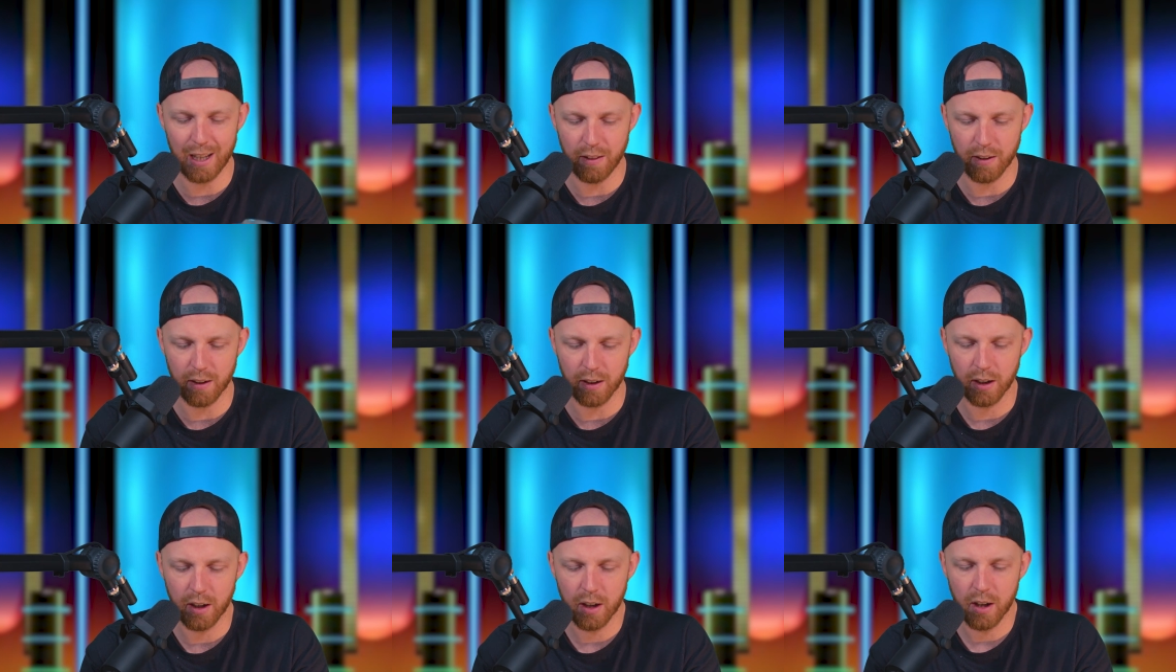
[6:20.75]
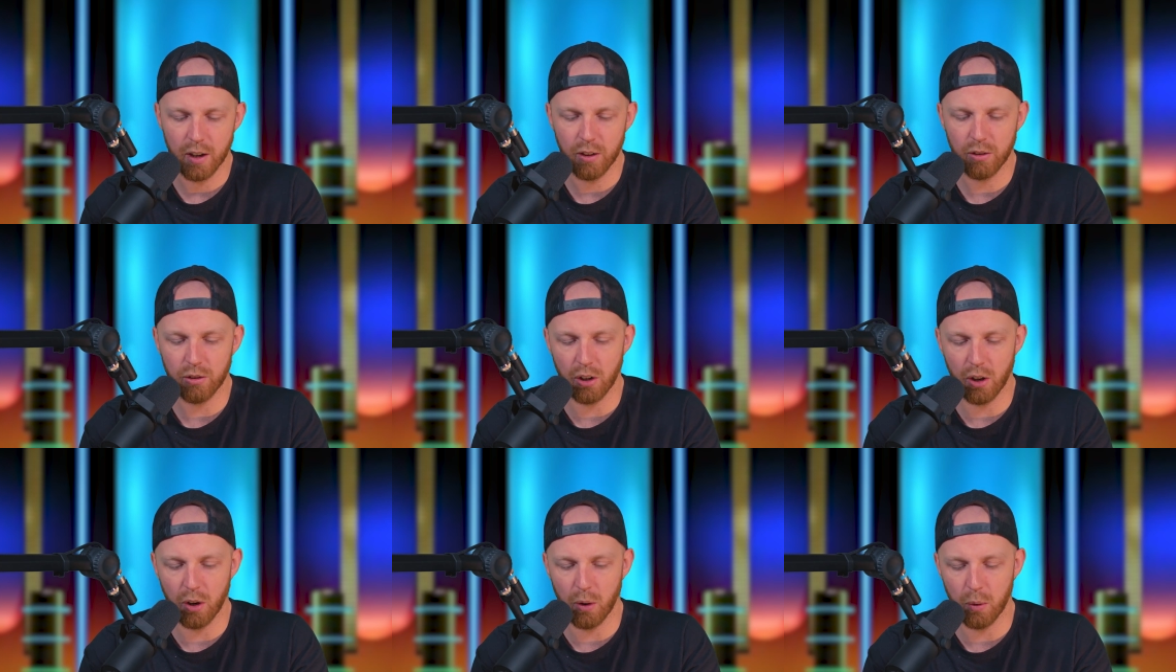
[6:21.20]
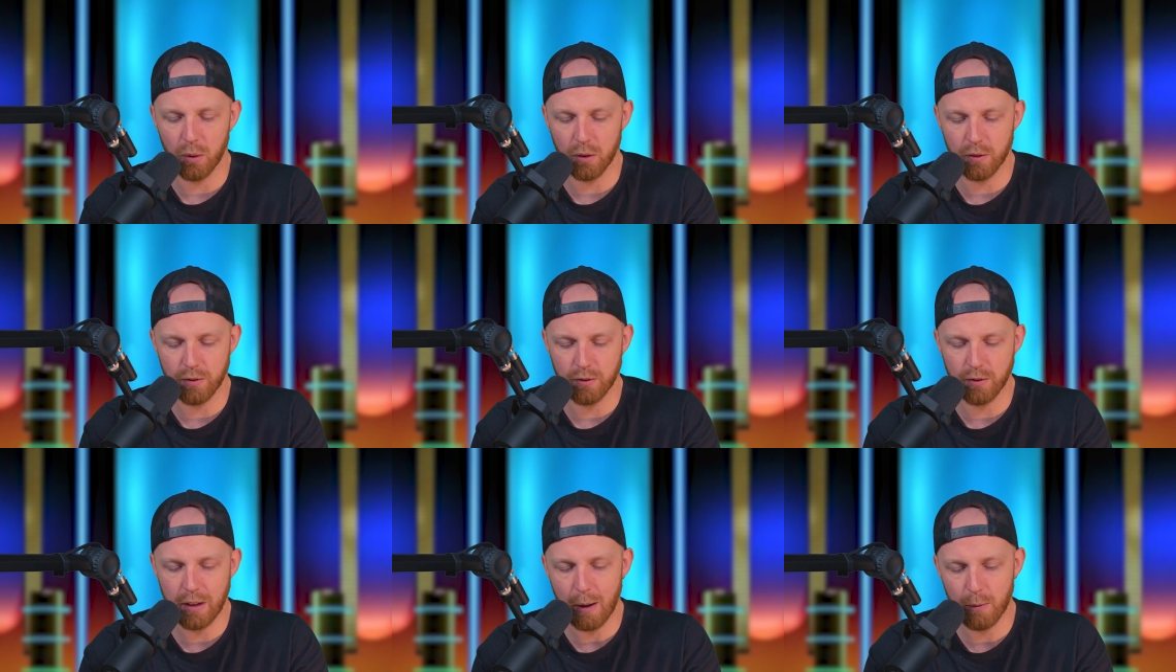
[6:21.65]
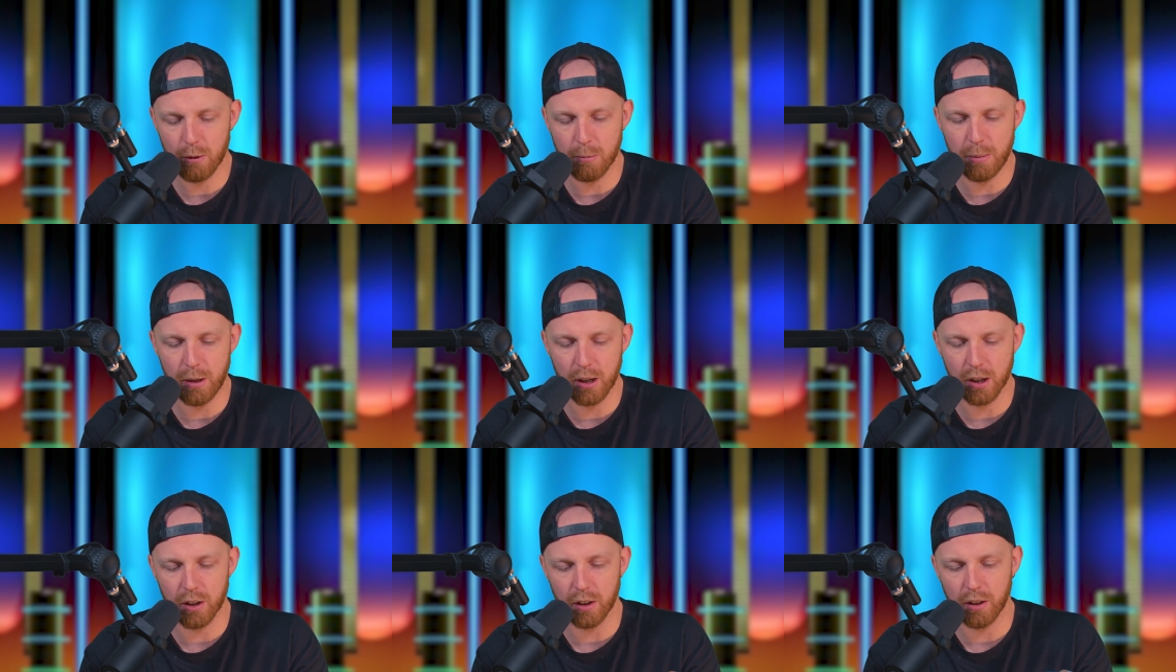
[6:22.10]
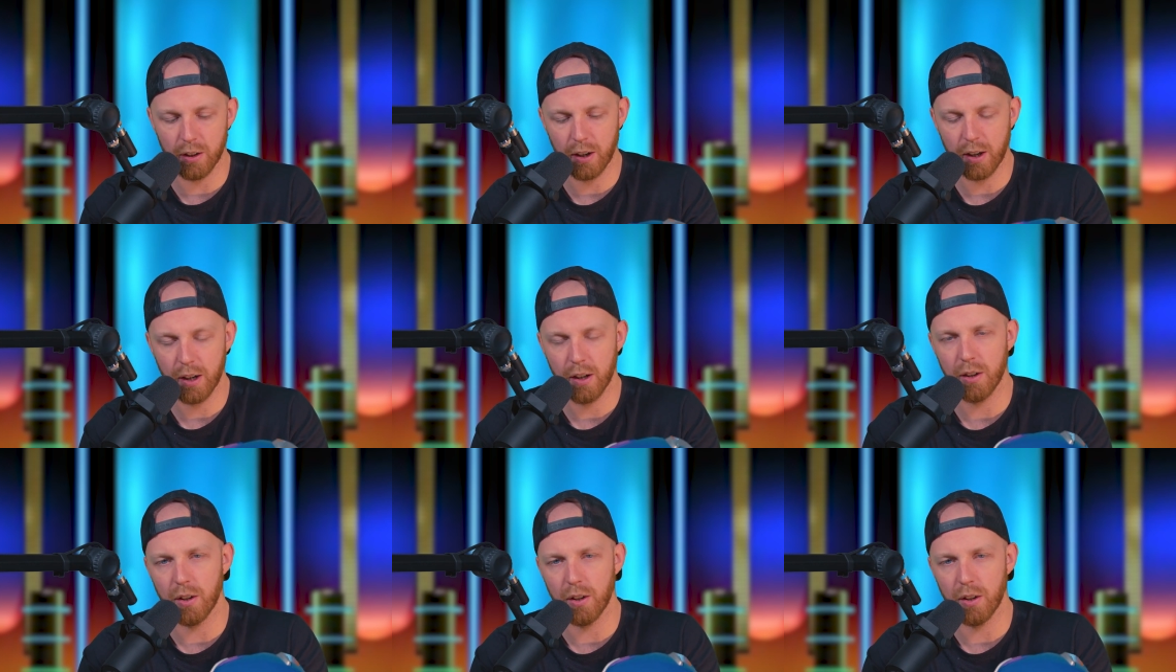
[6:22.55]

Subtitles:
either. So that would be a good